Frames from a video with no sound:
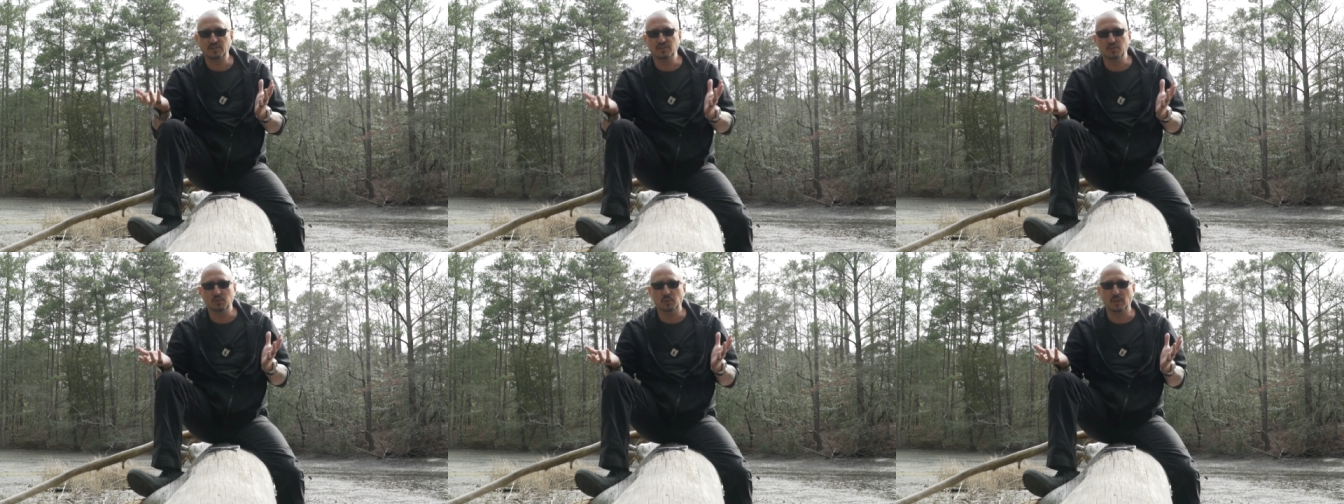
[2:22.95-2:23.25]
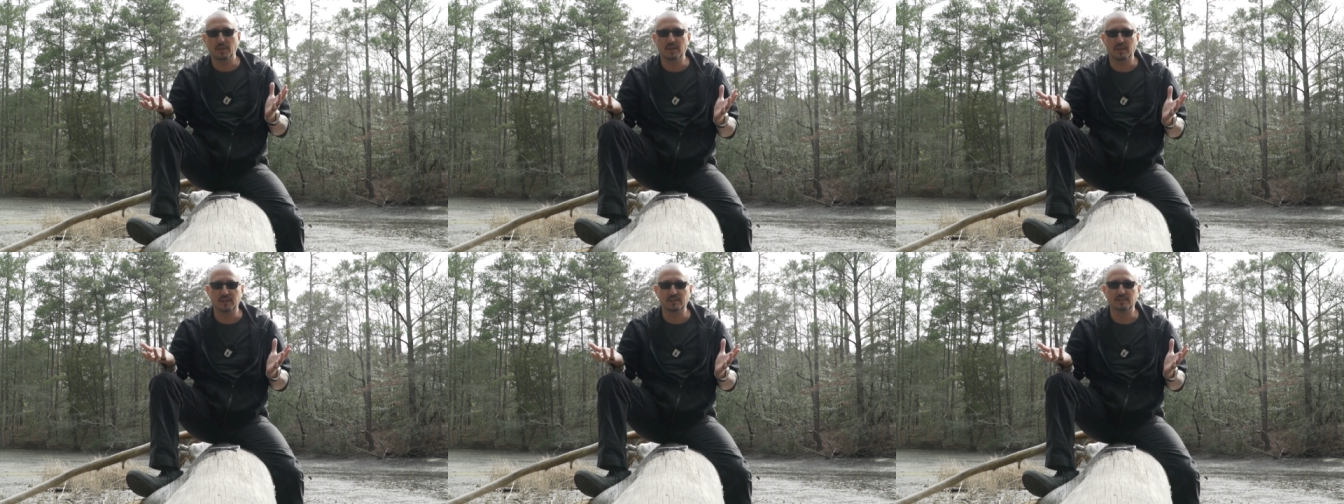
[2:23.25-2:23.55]
do
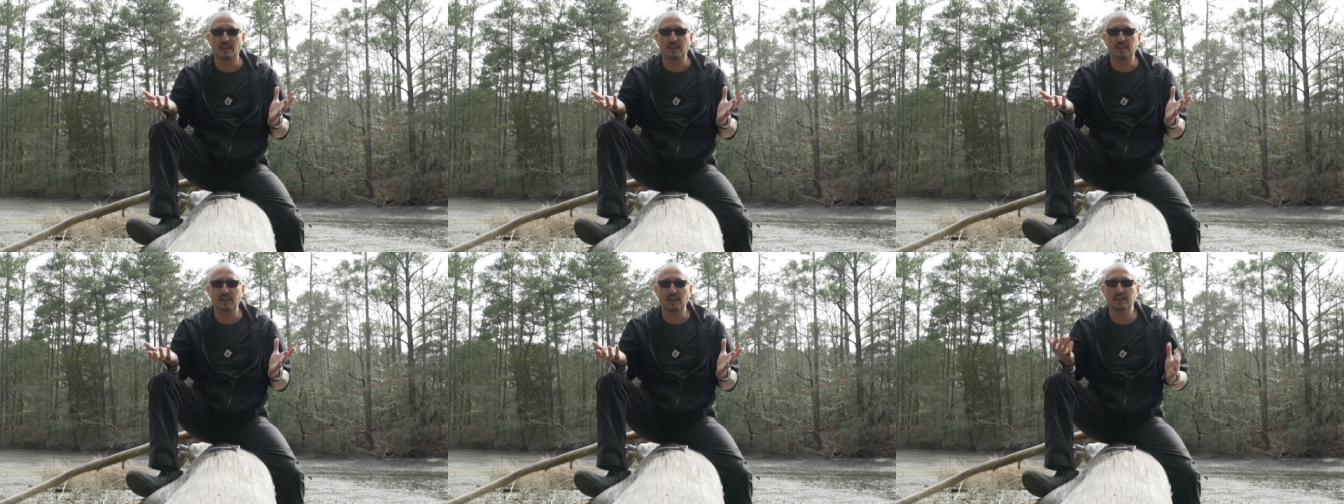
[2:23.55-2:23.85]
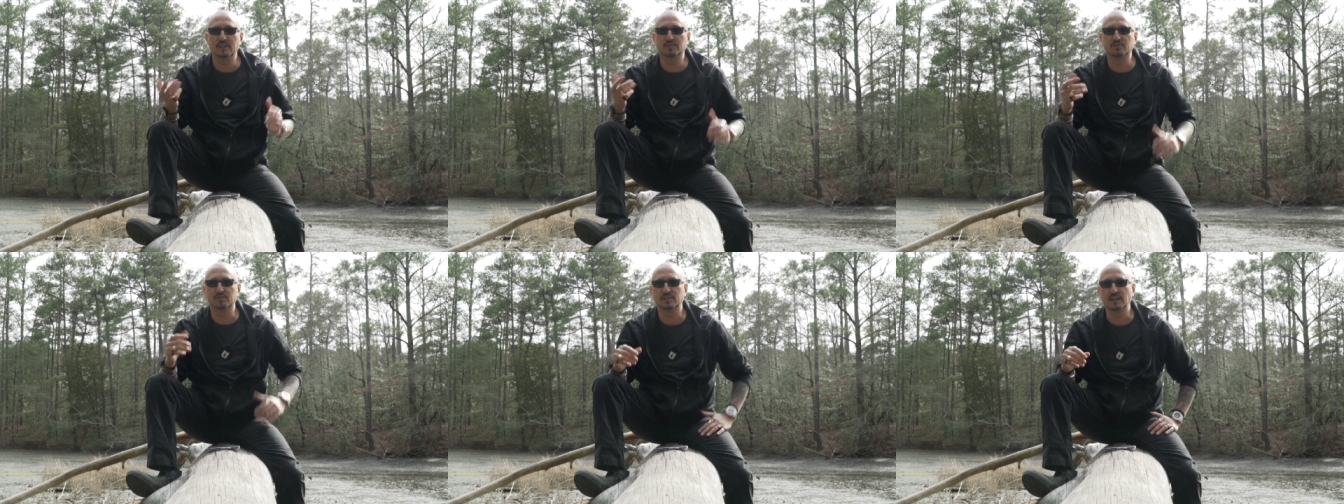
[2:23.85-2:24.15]
with things that I get
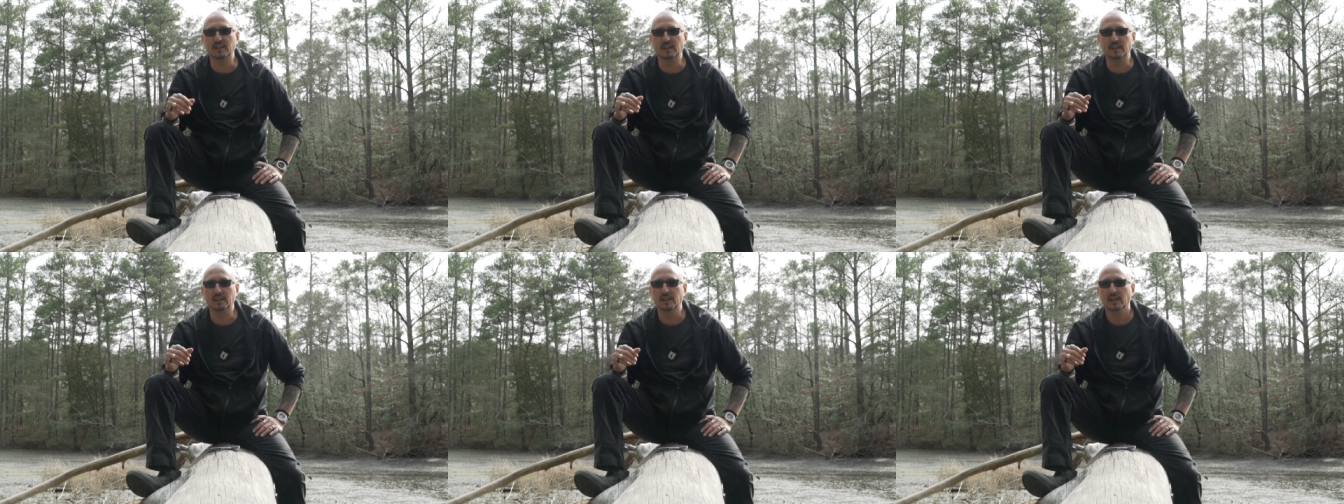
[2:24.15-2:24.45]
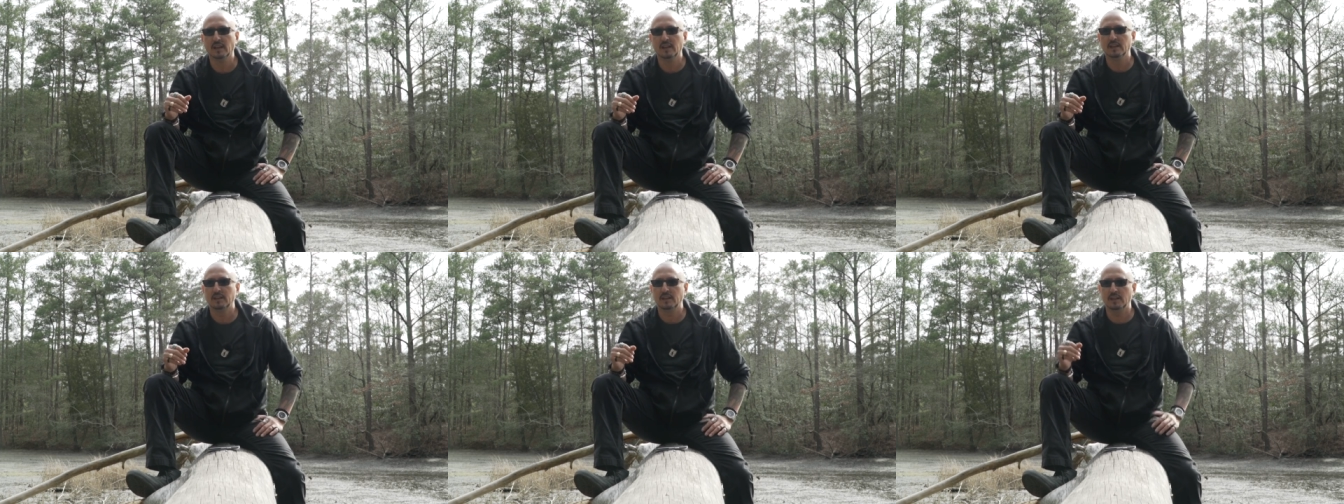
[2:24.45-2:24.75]
interested in,
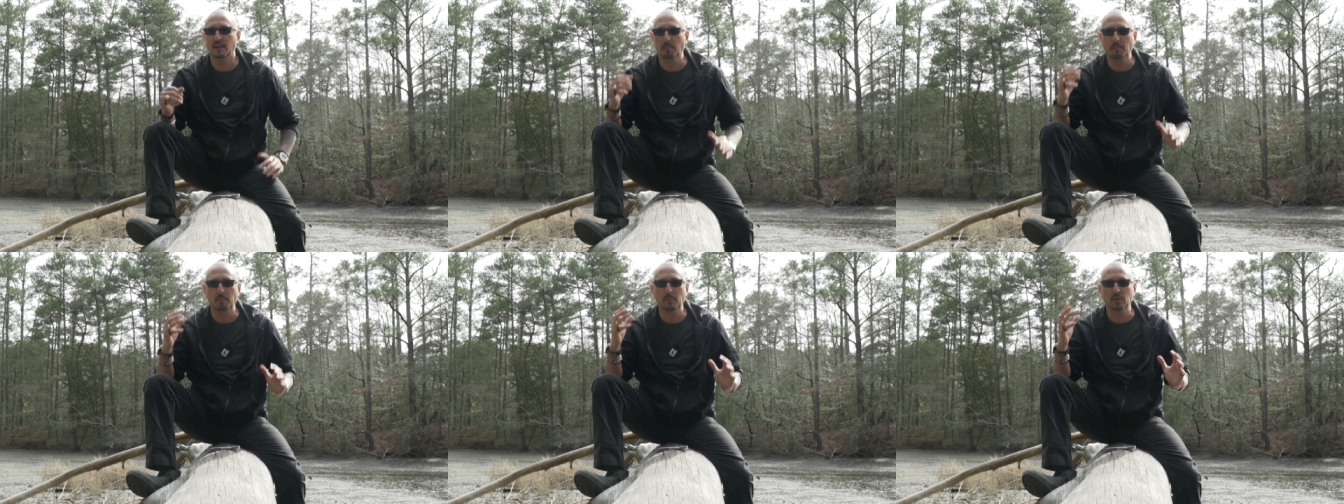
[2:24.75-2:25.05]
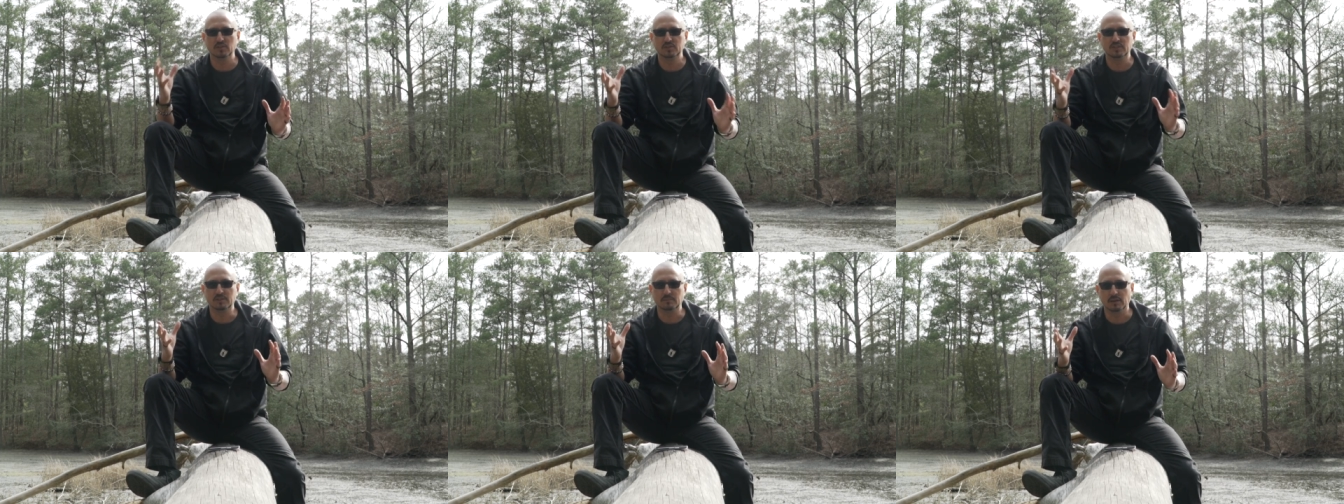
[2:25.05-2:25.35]

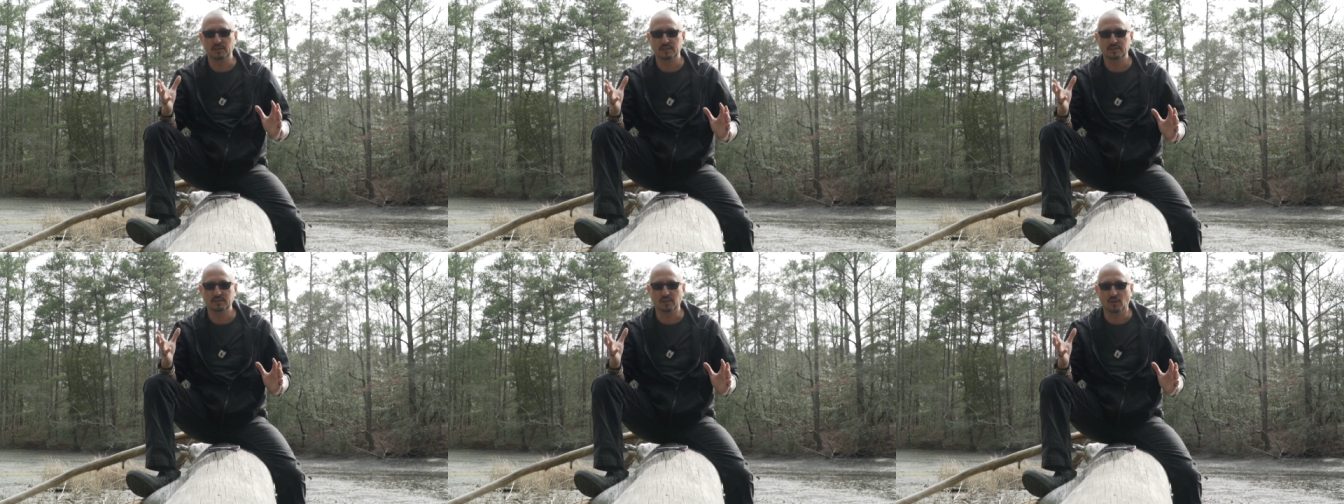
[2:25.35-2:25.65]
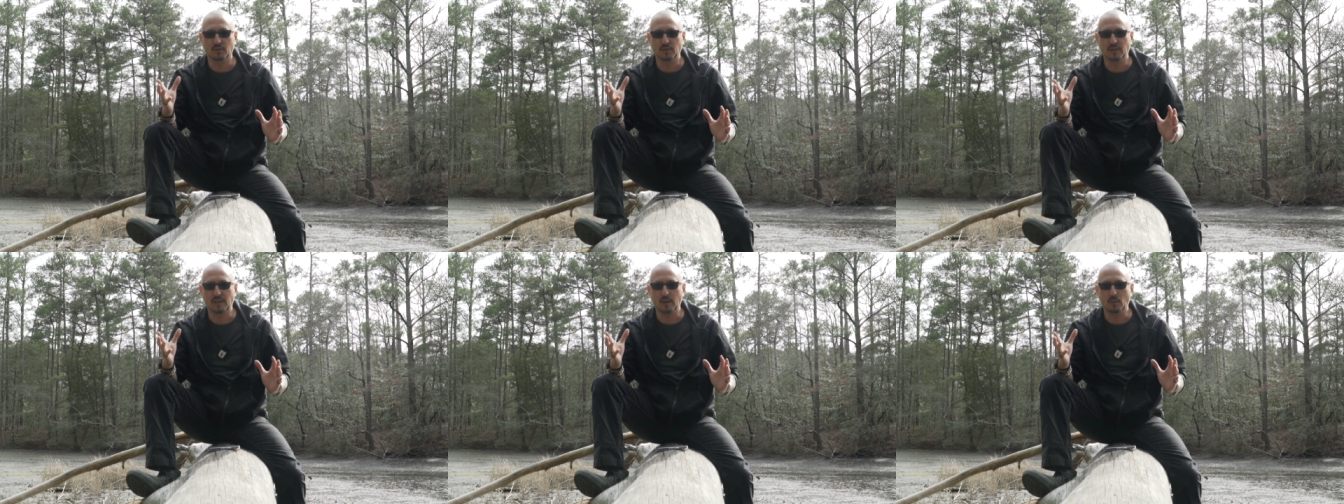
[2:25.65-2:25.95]
immersing
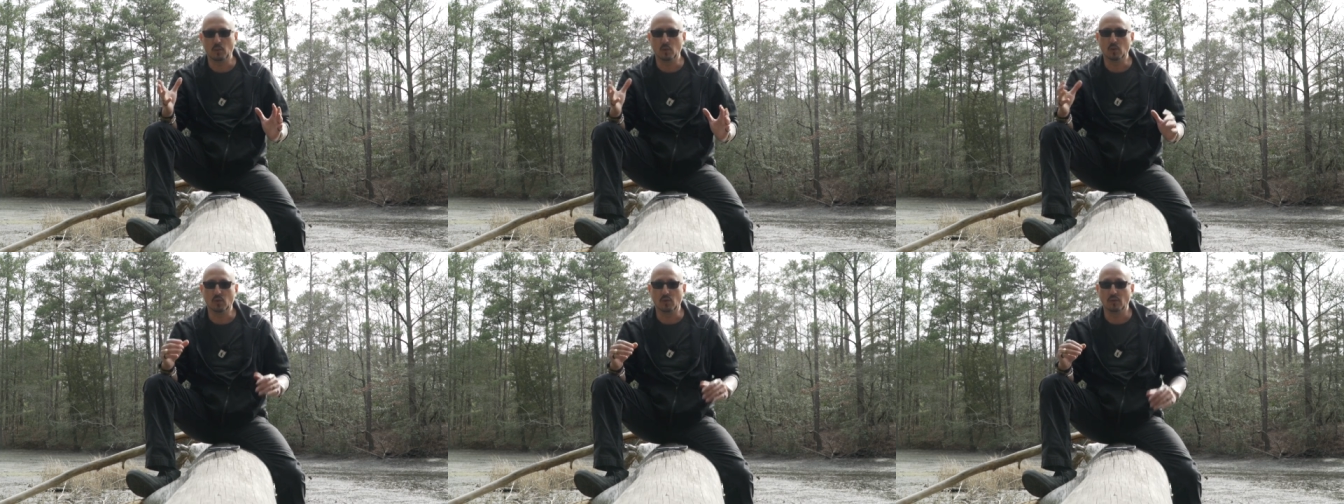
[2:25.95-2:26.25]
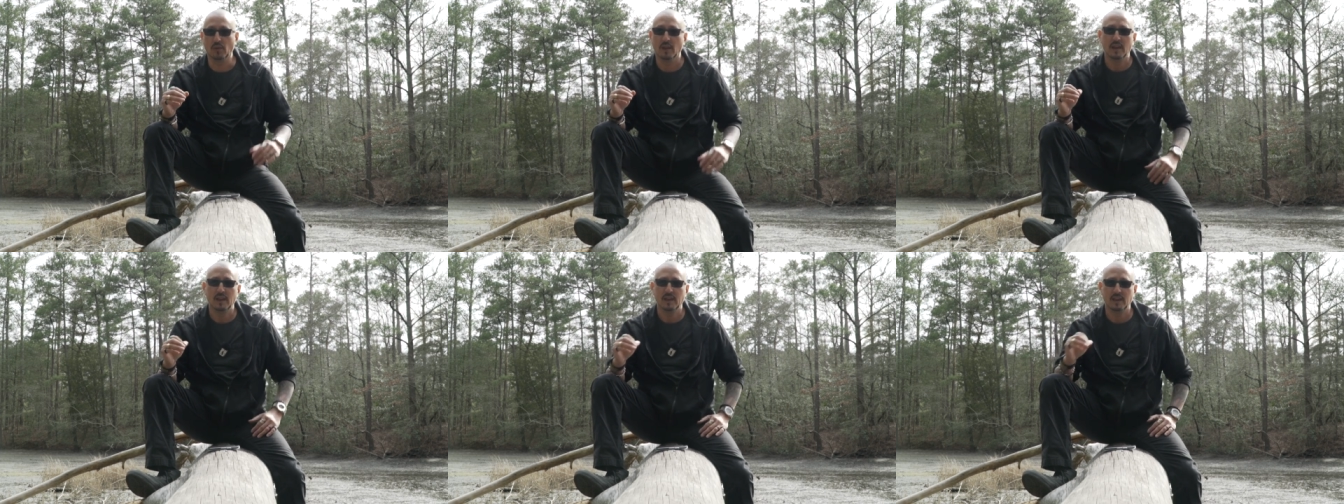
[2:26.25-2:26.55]
myself in that world.